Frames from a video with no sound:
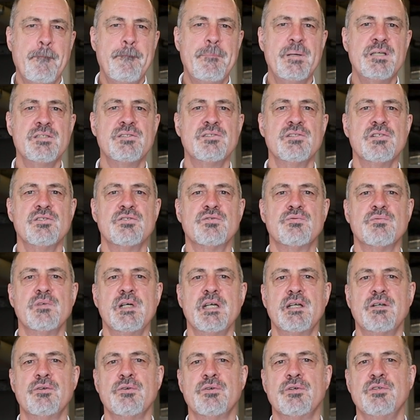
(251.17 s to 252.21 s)
Business
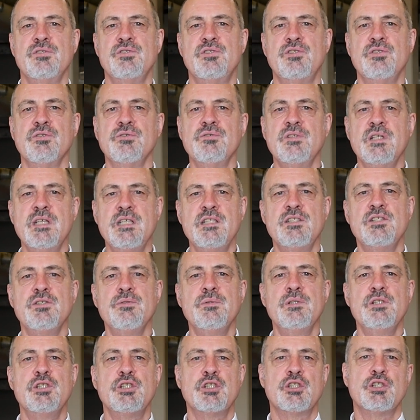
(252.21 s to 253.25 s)
records. You'll need
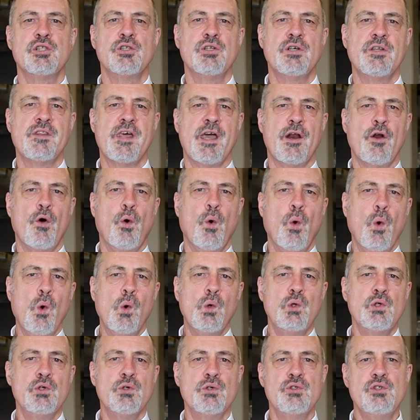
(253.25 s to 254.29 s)
to ensure that
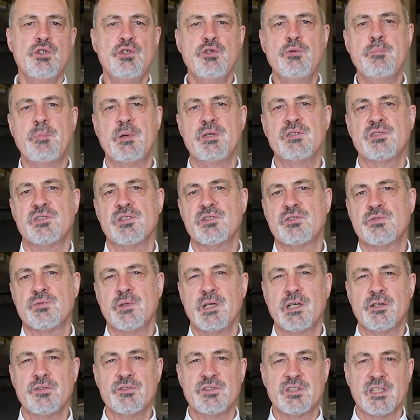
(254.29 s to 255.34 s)
all your new business
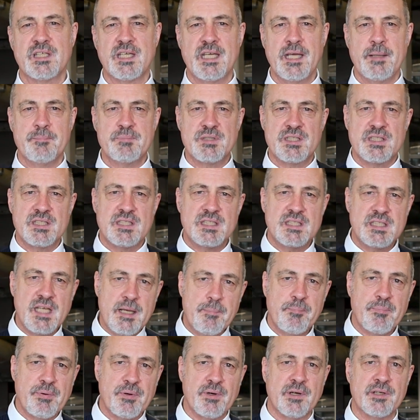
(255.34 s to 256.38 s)
records are kept
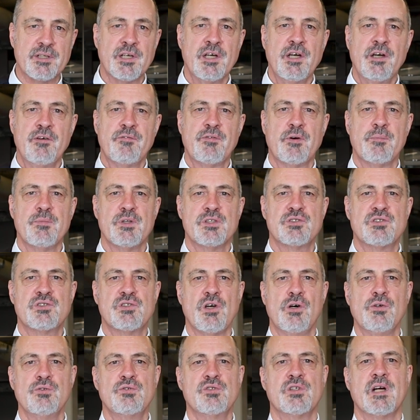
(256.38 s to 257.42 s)
separate from the
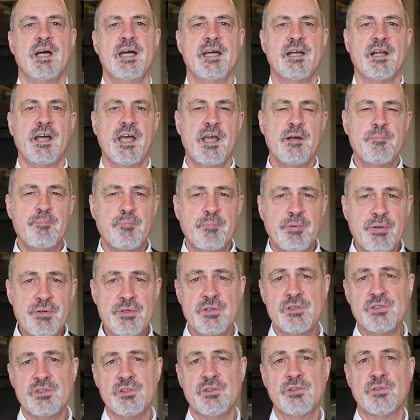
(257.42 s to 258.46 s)
sole trader and
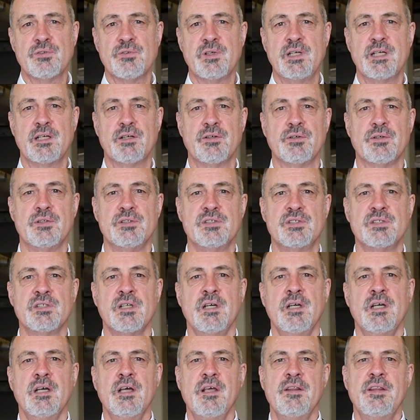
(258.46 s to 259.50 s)
personal records.
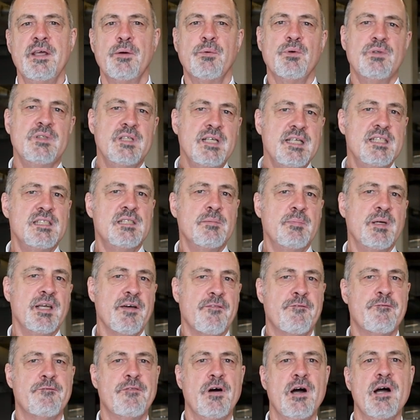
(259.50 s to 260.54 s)
There will need to be
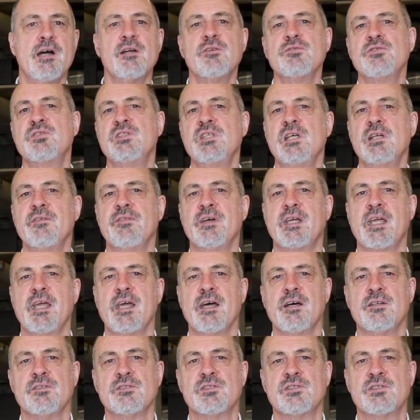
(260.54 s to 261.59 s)
a final set of
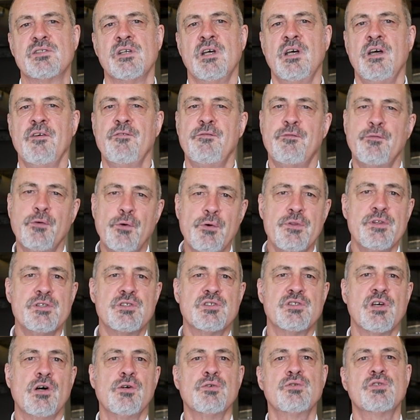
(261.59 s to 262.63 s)
accounts for the
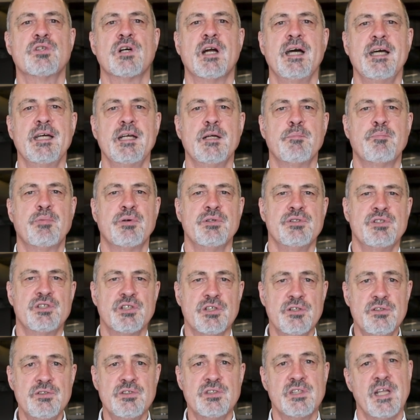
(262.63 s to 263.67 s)
sole trader
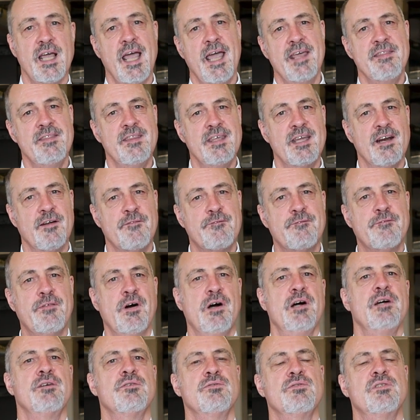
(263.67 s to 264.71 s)
produced and then a
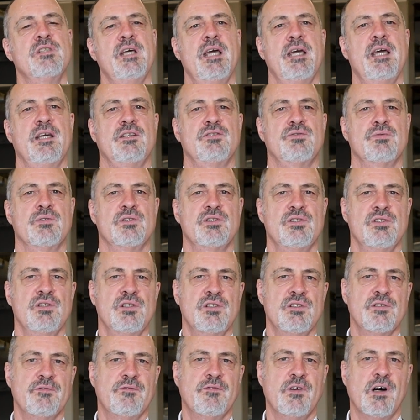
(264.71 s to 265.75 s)
final tax
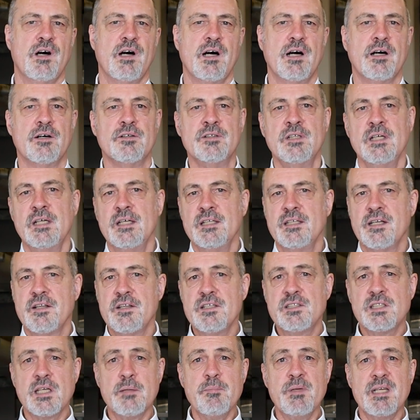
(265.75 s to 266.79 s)
return to file. Now,
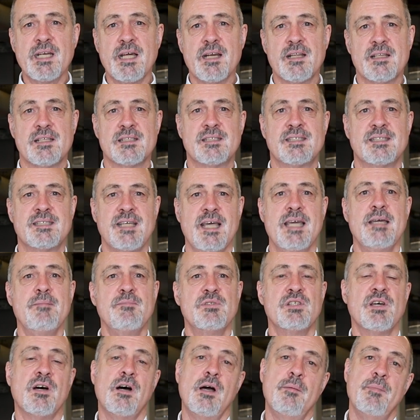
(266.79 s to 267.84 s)
this can be done at the same
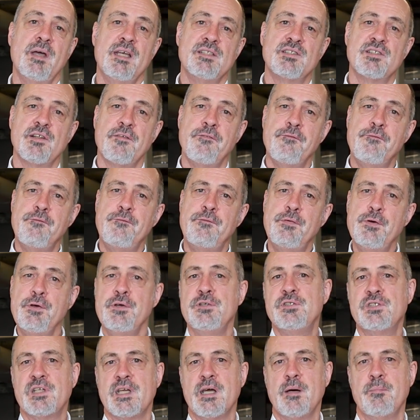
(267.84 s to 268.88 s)
time as the
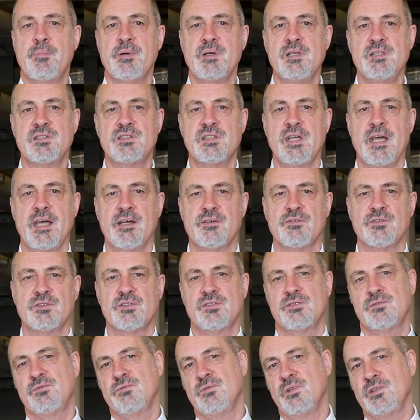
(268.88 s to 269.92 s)
first company's
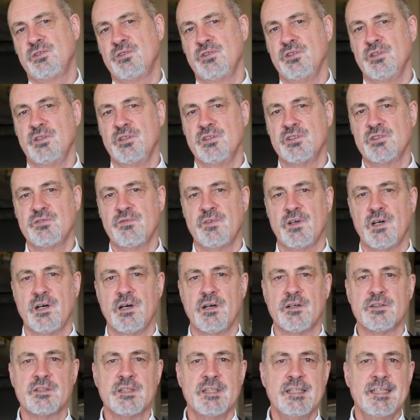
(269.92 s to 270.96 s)
tax return is
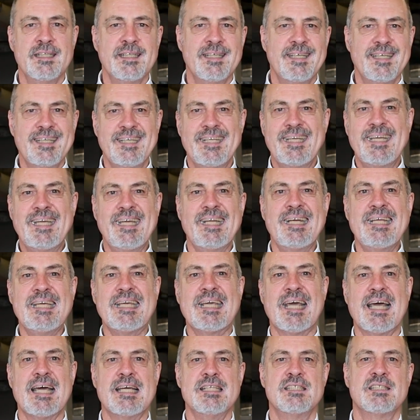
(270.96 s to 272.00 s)
filed. In any
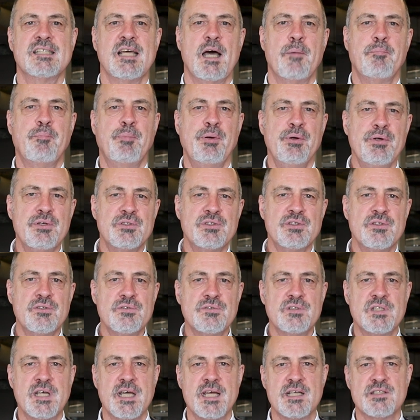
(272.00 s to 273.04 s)
case, a
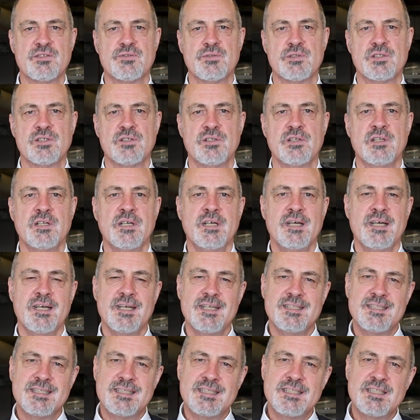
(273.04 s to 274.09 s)
personal tax return
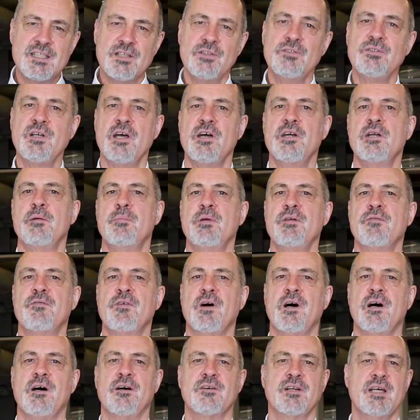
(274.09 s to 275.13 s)
is still going to be
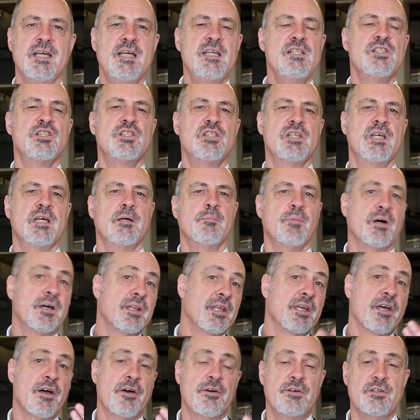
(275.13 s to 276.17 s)
filed each year by
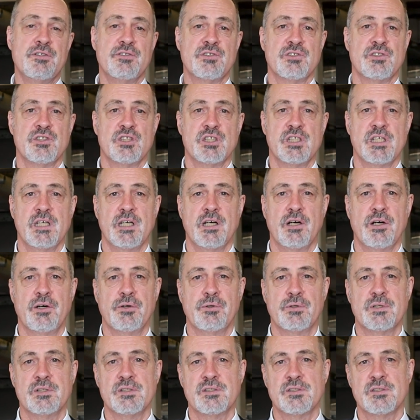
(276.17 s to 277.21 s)
the owners and
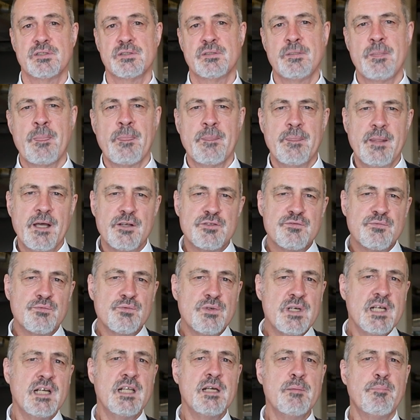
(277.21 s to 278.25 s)
shareholders. Now, it's
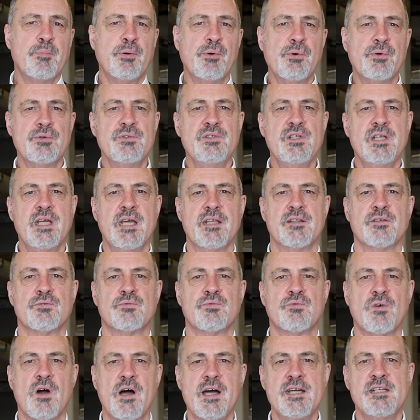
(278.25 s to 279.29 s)
really important you get the
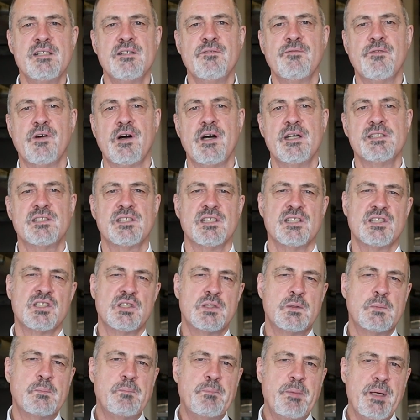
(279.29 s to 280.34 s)
right advice,
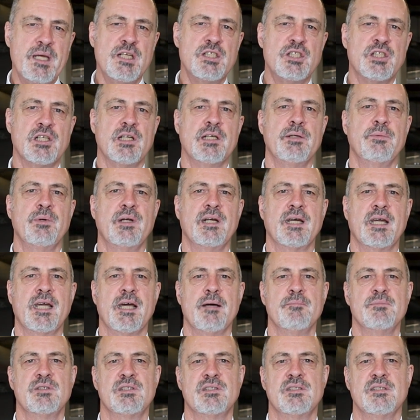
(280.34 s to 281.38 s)
especially when it
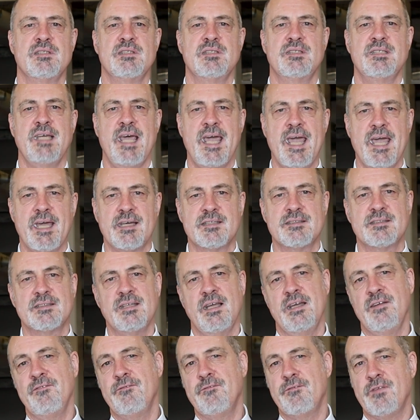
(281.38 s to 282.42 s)
comes to tax
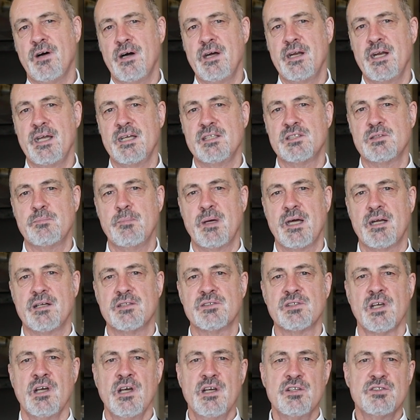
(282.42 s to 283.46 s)
and finance
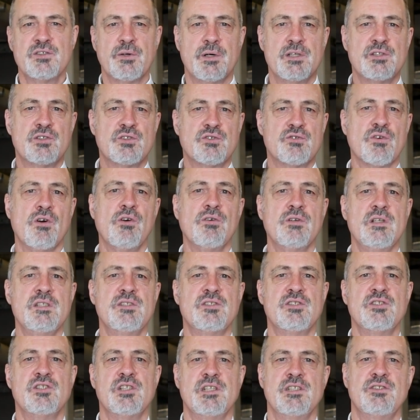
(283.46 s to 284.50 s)
matters. So I strongly
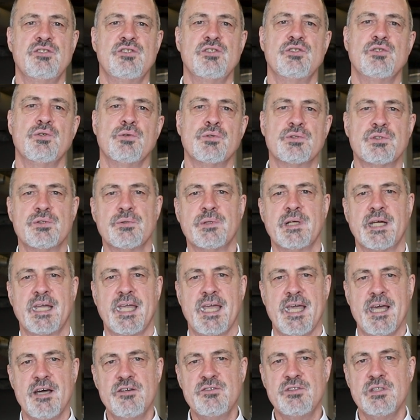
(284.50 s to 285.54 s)
suggest you talk to an
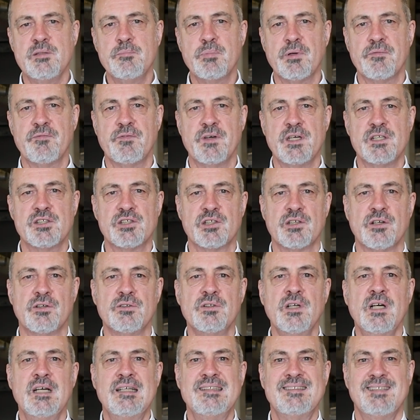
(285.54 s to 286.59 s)
accounting
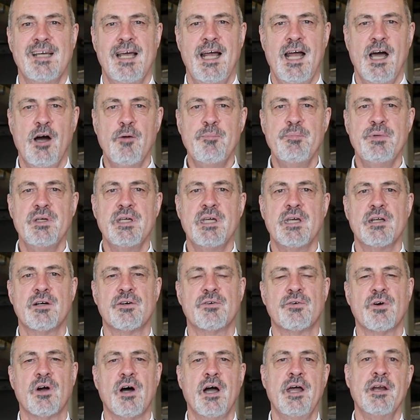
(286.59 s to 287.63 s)
professional to help you get it
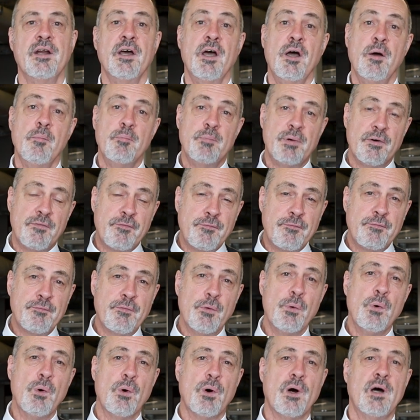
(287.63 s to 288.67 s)
right
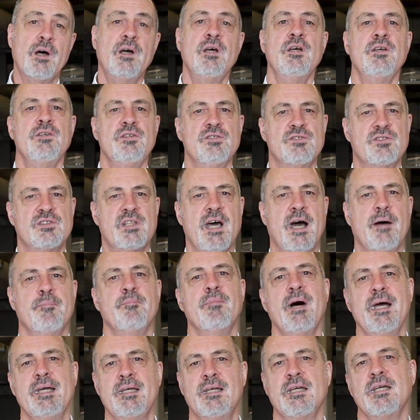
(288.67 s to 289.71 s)
before you start
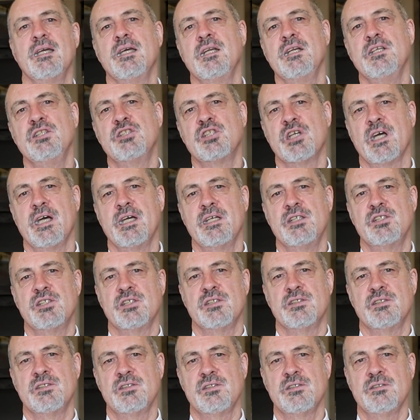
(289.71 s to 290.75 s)
making any
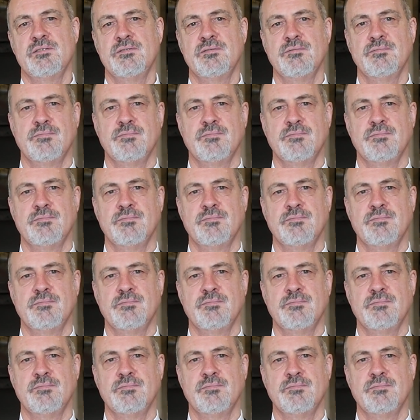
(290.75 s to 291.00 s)
changes.